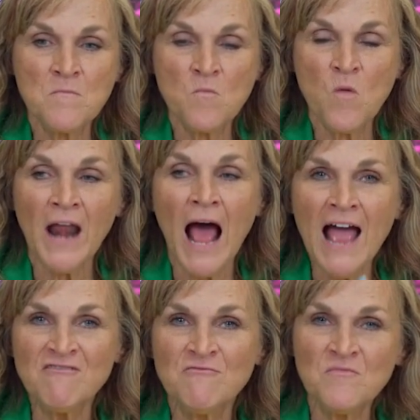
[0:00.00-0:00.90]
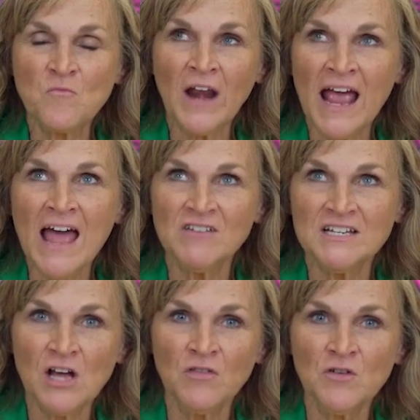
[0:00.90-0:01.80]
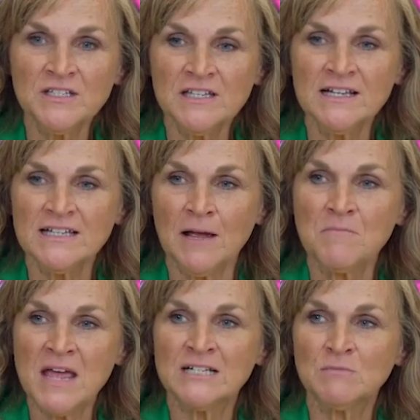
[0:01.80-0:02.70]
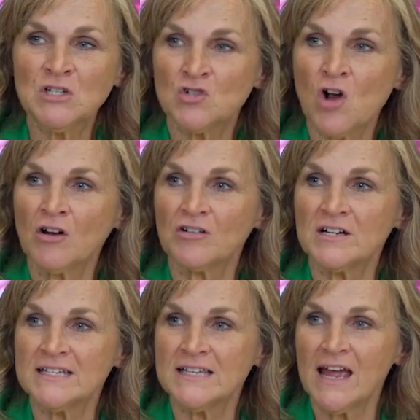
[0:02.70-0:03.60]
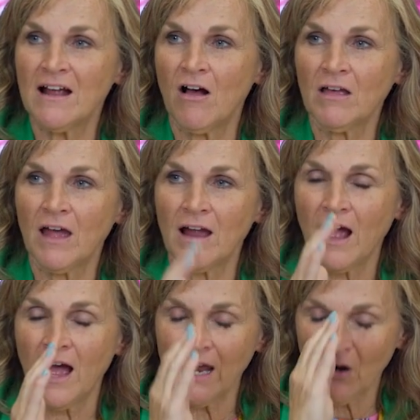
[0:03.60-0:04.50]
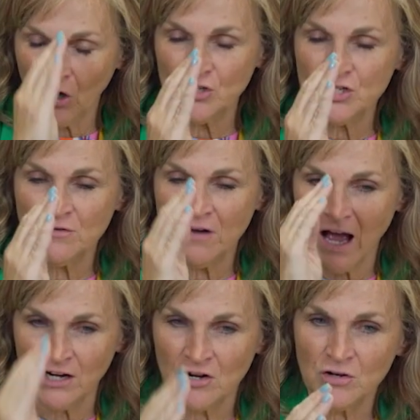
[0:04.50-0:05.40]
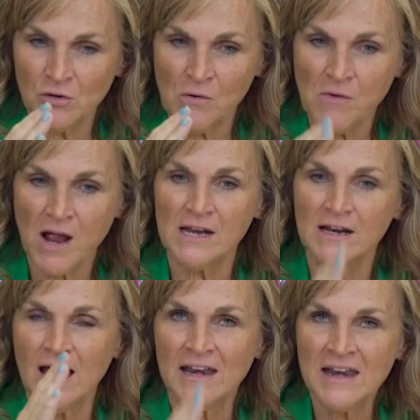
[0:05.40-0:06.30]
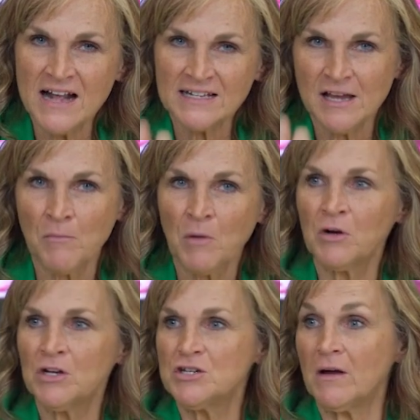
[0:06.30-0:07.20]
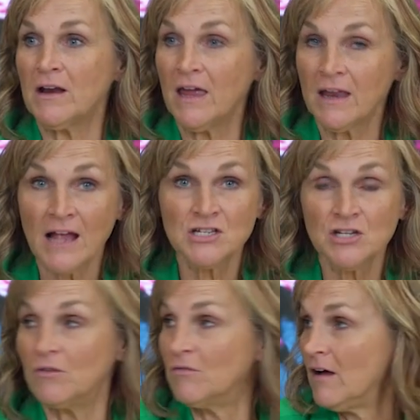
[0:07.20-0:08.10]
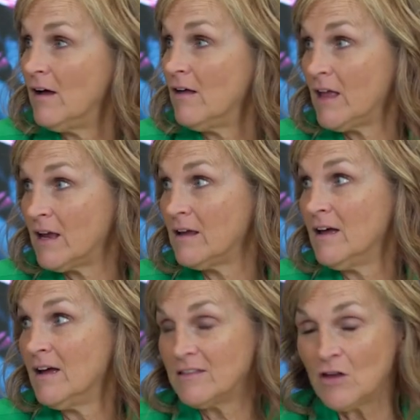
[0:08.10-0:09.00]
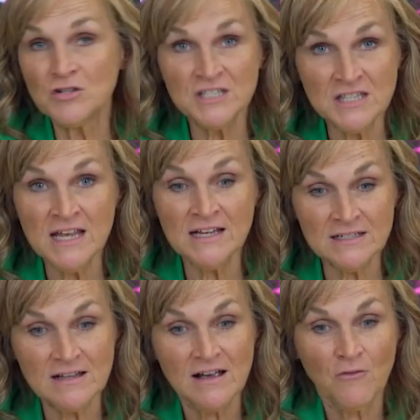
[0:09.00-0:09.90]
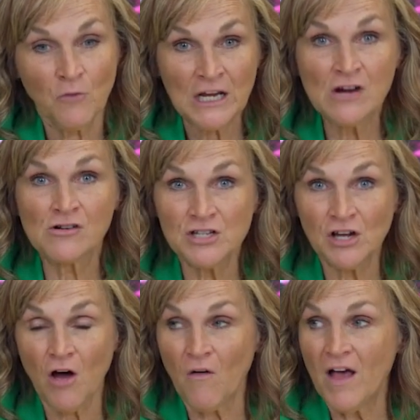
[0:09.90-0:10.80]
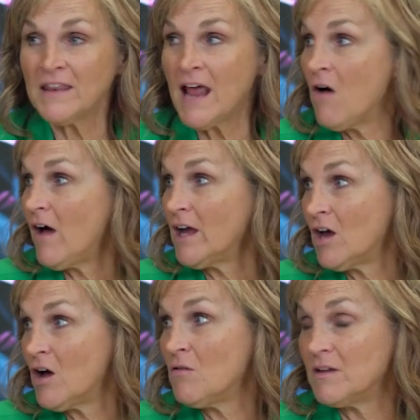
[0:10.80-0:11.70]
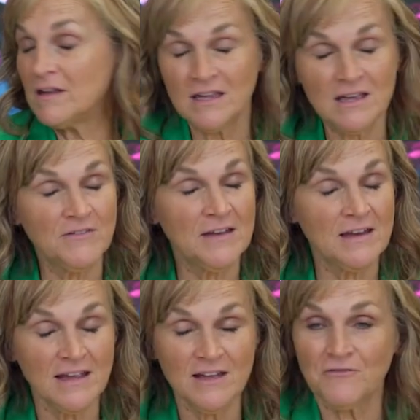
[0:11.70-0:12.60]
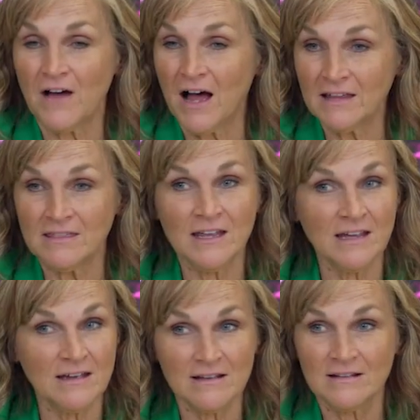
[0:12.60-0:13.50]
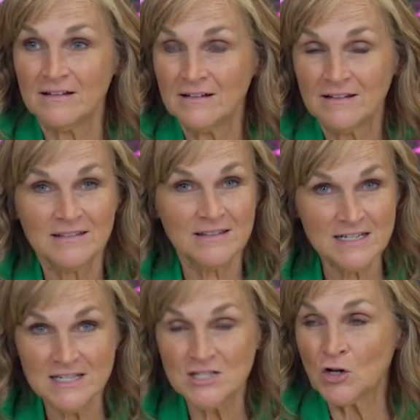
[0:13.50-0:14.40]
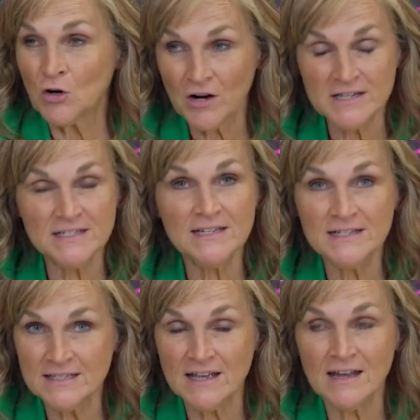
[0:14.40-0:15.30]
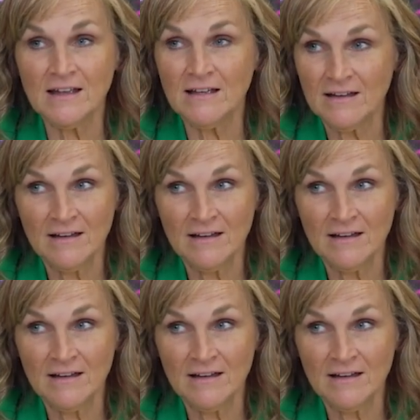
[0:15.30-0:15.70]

When I haven't done those things, it makes me stronger to say, okay, I heard you. I know you were right. Next time I'm going to do it. And I do. Like those things were years ago. And now I go, even if I think this is the craziest thing,